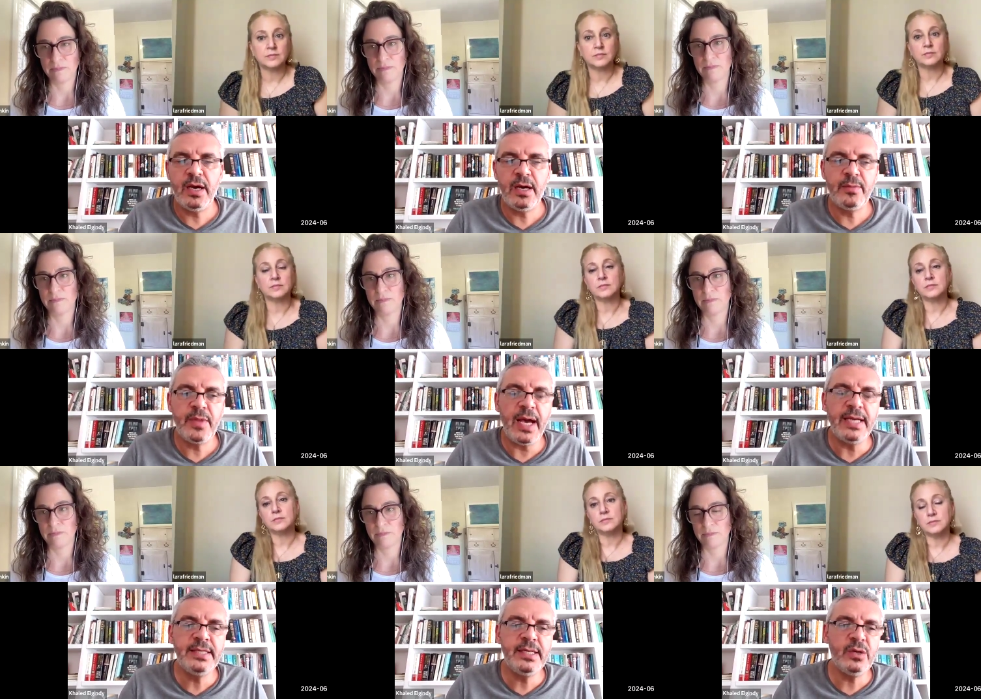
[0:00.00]
Speaker 1: Um,
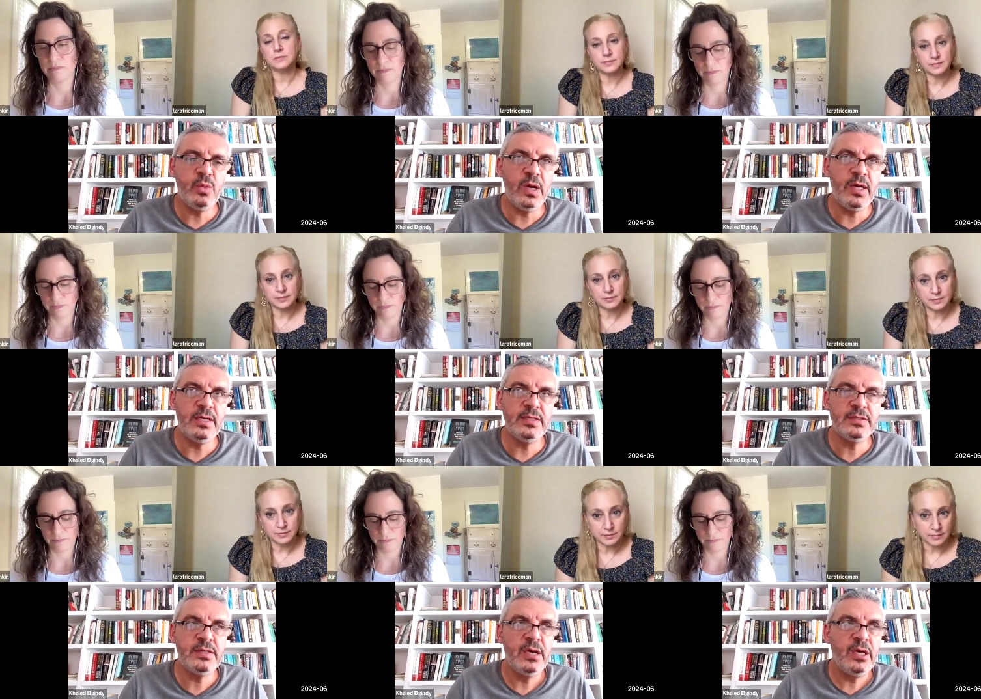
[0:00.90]
the idea
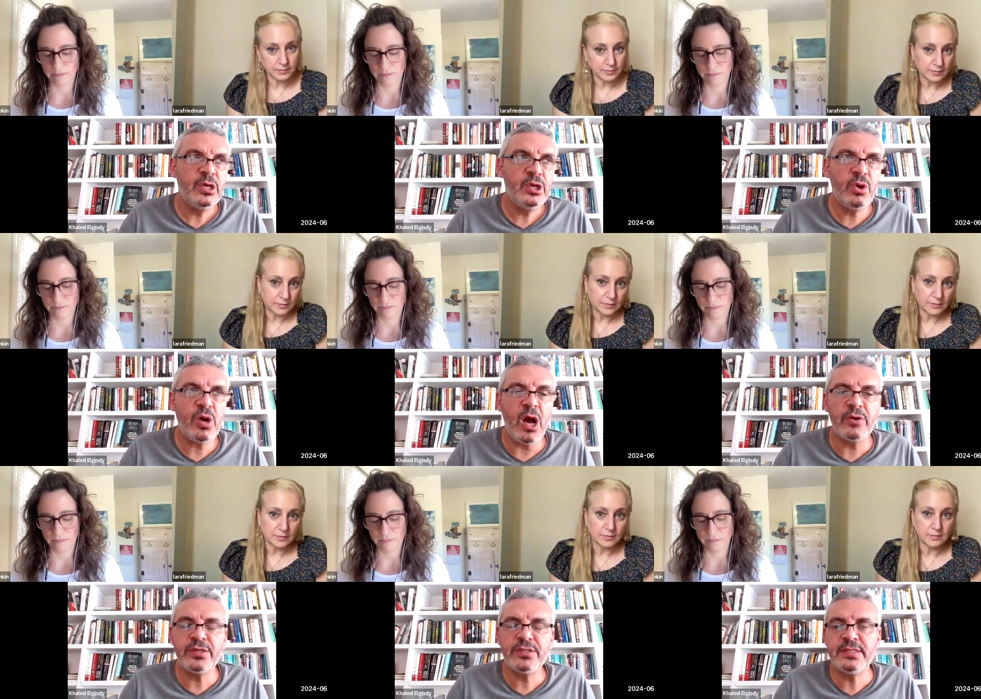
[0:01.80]
was, you know,
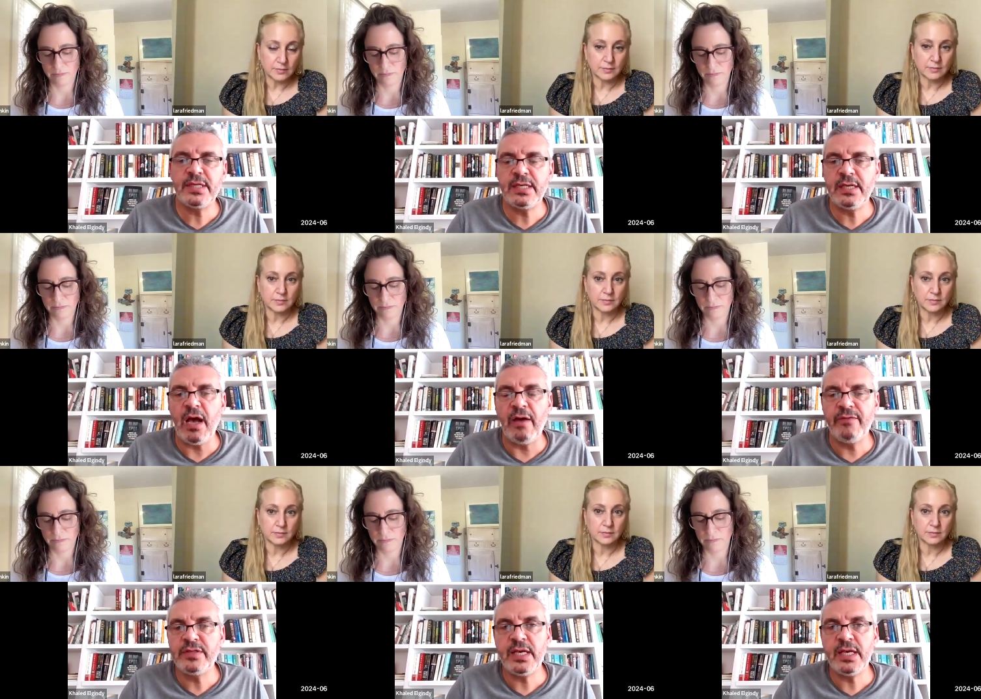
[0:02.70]
Congress is a,
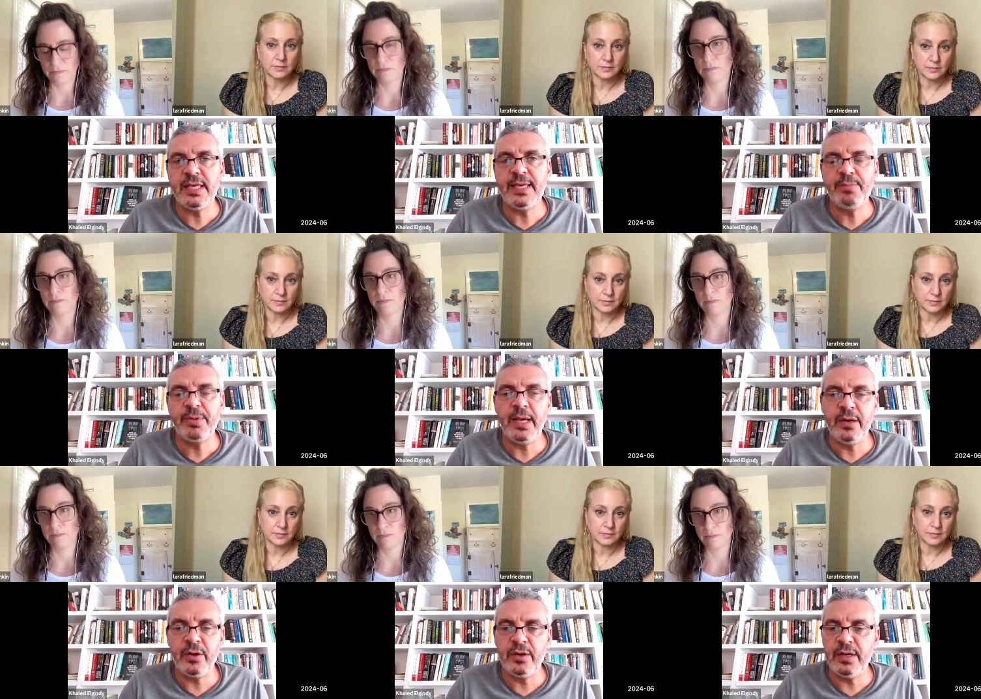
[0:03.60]
obviously a key
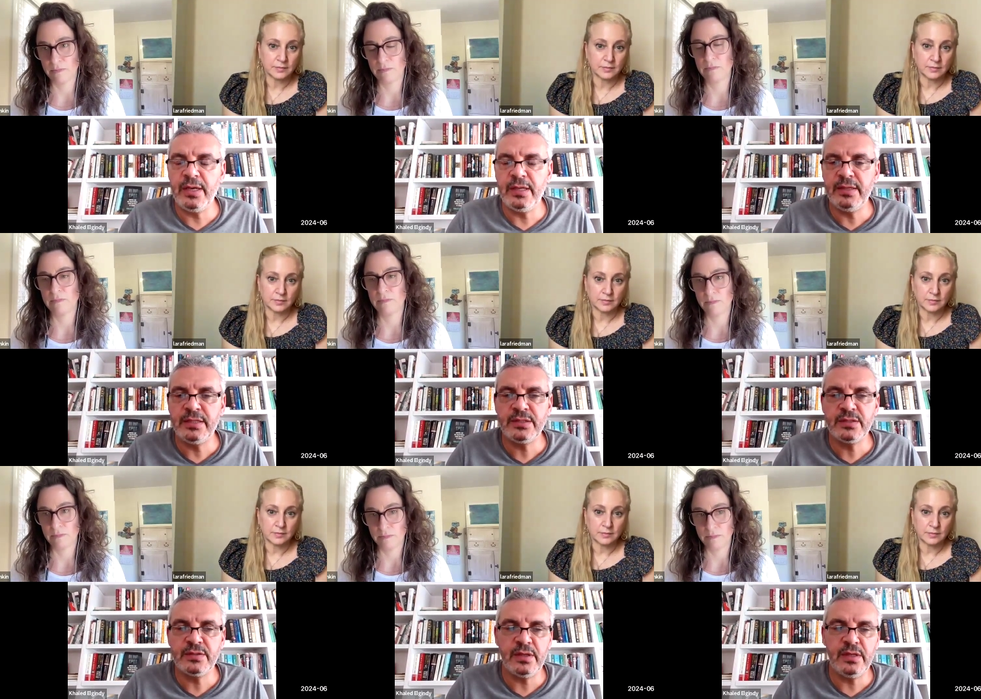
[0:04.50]
player in
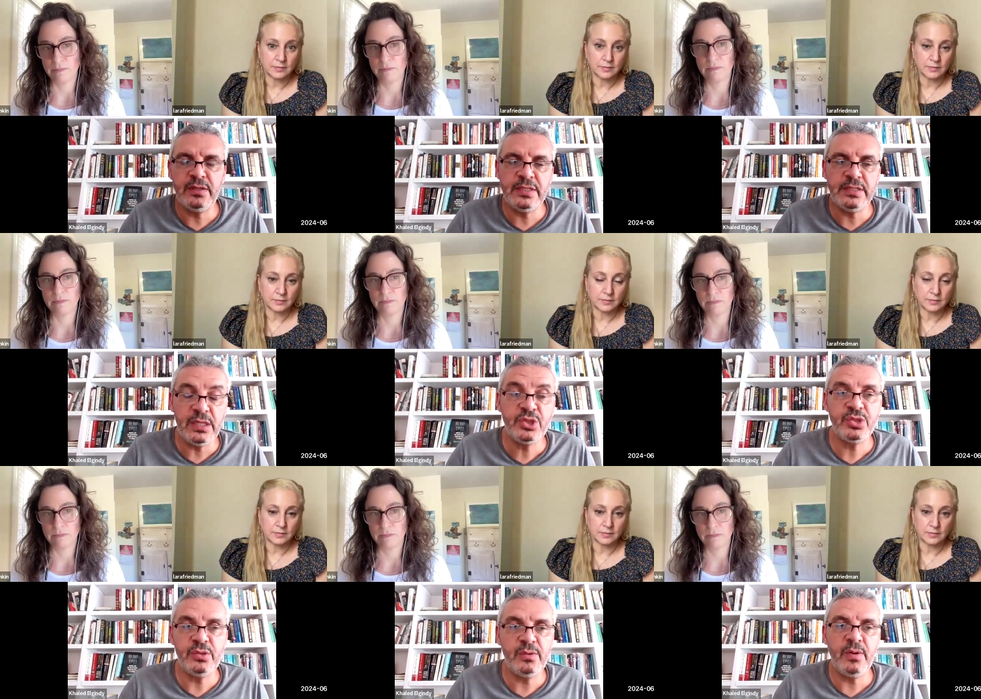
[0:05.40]
this in this
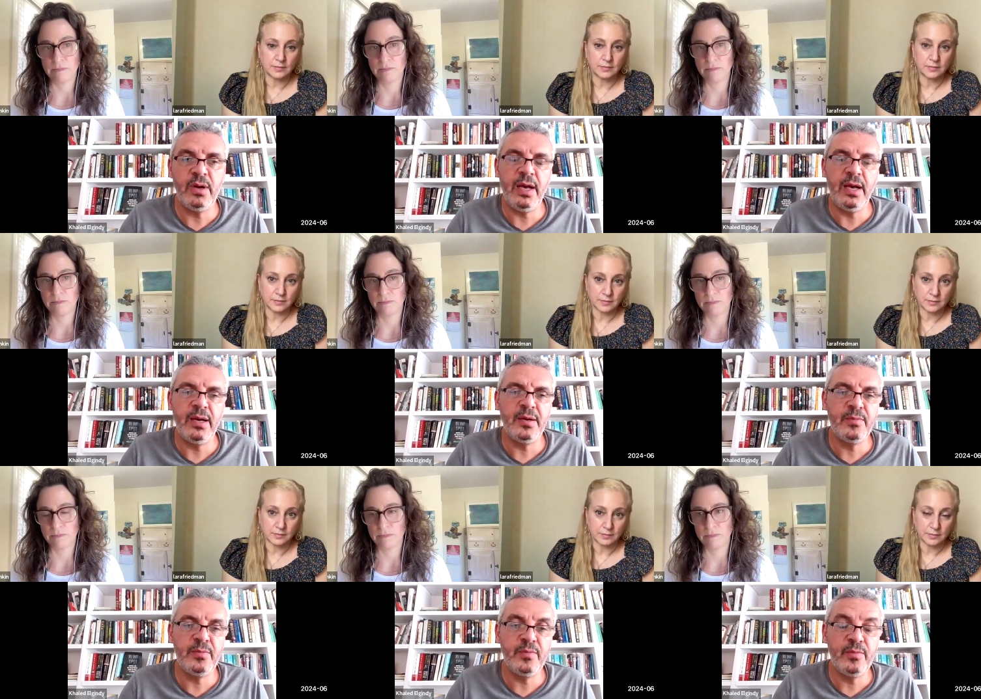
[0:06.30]
issue,
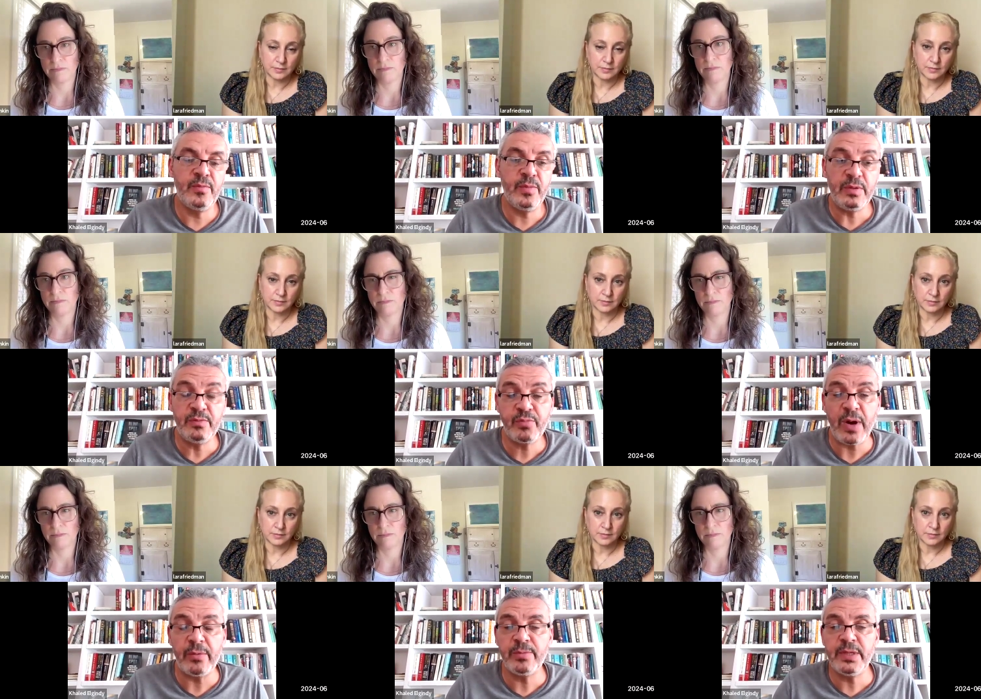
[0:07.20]
um,
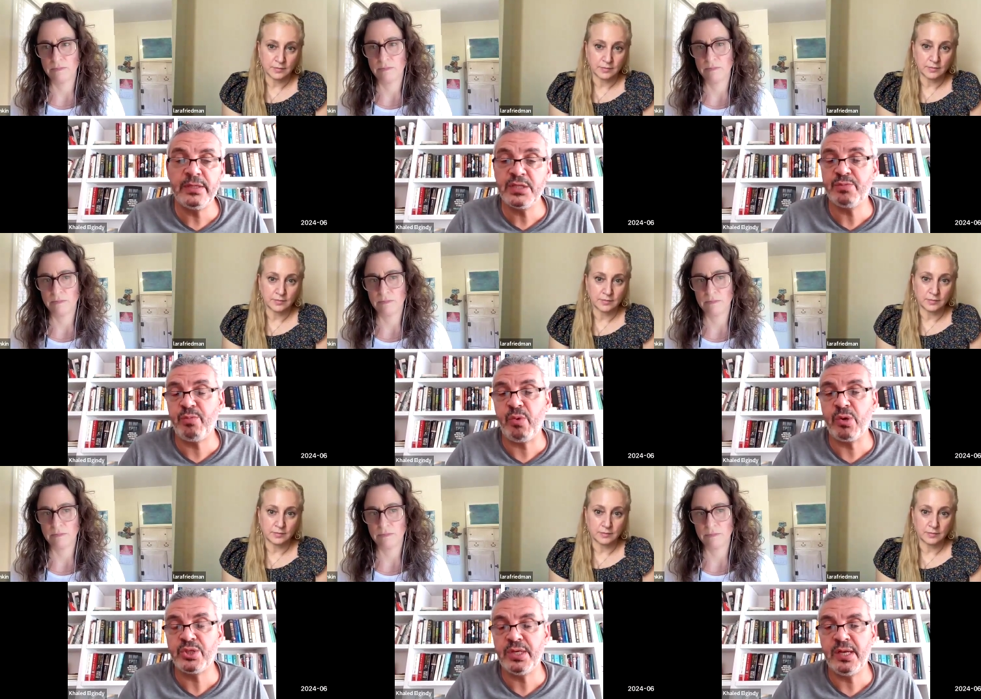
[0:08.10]
probably
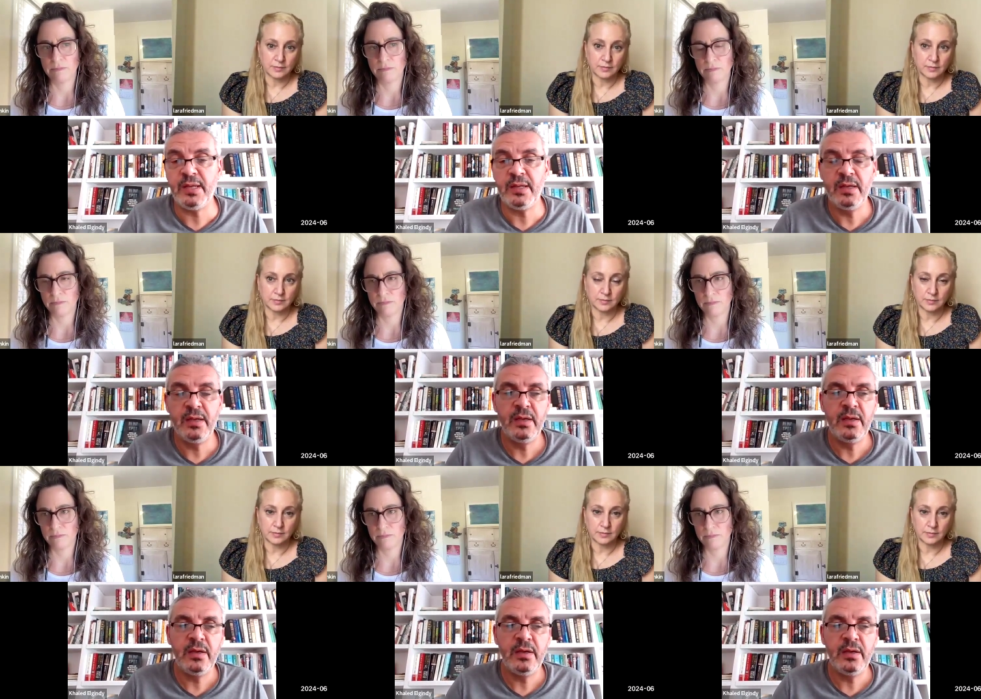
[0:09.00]
disproportionate